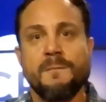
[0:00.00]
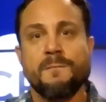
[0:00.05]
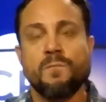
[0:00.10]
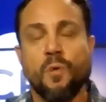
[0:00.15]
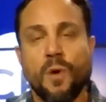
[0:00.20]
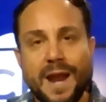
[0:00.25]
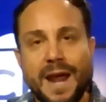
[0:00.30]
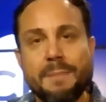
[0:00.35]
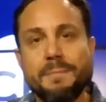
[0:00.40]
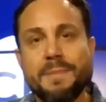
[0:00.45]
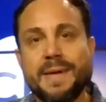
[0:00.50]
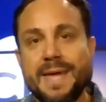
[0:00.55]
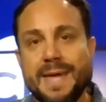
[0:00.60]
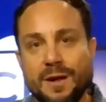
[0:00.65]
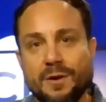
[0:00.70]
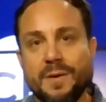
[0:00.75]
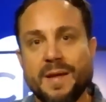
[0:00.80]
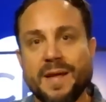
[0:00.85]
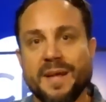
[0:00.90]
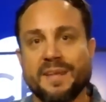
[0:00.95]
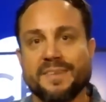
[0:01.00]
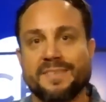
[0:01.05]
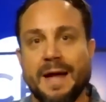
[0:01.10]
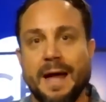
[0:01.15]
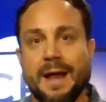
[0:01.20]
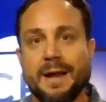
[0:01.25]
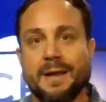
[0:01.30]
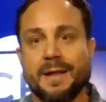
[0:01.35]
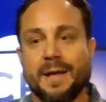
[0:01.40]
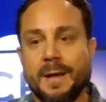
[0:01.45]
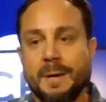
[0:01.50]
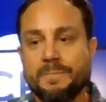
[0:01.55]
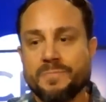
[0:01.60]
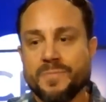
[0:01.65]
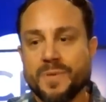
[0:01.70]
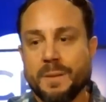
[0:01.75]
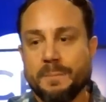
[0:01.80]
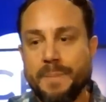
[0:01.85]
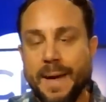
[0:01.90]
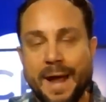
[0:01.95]
What I'm hearing is that
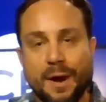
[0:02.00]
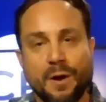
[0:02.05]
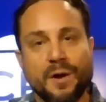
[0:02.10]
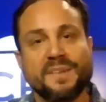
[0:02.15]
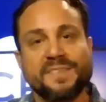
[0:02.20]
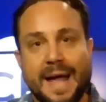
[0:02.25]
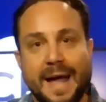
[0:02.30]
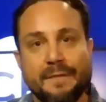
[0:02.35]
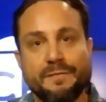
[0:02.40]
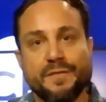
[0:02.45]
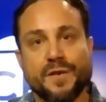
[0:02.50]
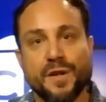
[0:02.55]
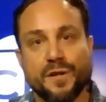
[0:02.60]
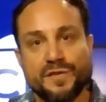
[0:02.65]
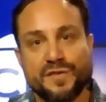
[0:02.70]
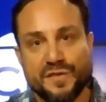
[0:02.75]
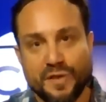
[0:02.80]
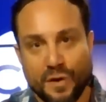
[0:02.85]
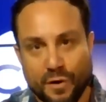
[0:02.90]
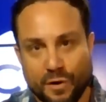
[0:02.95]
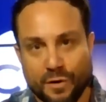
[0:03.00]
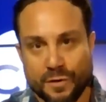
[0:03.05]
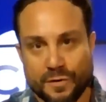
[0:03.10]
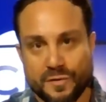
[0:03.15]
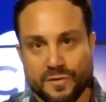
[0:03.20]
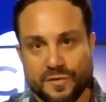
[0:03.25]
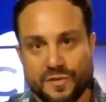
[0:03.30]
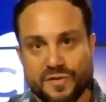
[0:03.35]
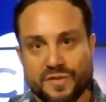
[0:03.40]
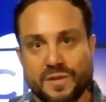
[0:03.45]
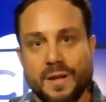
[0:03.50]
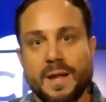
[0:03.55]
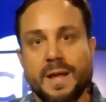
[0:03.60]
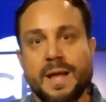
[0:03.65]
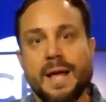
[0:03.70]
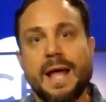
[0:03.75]
parents have concerns,